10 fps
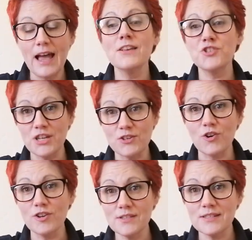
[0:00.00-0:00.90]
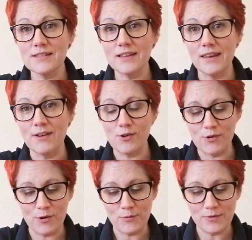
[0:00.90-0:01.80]
as she does in
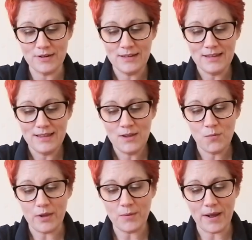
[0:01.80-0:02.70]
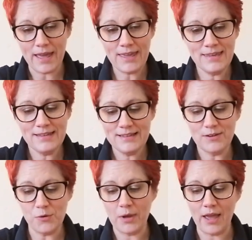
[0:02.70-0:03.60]
her own wee way.
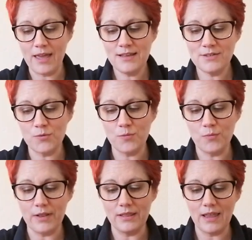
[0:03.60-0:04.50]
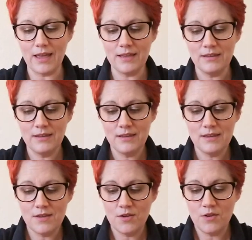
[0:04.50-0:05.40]
Okay, so we'll
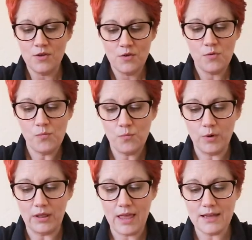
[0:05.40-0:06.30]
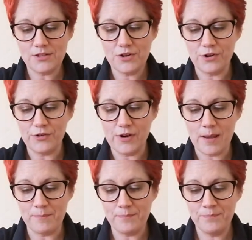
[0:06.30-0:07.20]
let
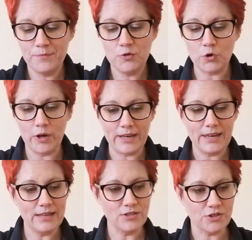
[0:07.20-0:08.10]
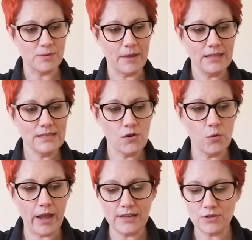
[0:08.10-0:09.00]
her join in just a minute.
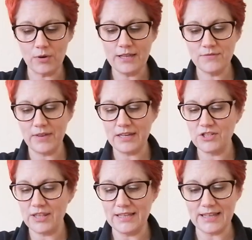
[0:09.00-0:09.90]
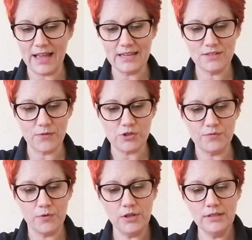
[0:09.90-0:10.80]
Okay, so let's finish these eyes first
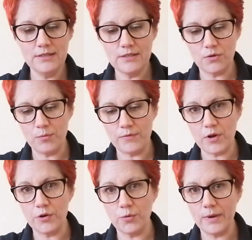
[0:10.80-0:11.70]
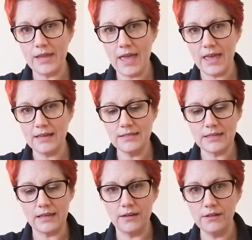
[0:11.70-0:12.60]
of all. So we've got our wee head
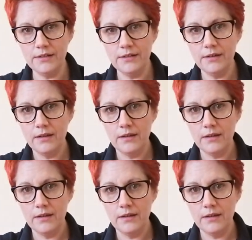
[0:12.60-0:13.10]
here.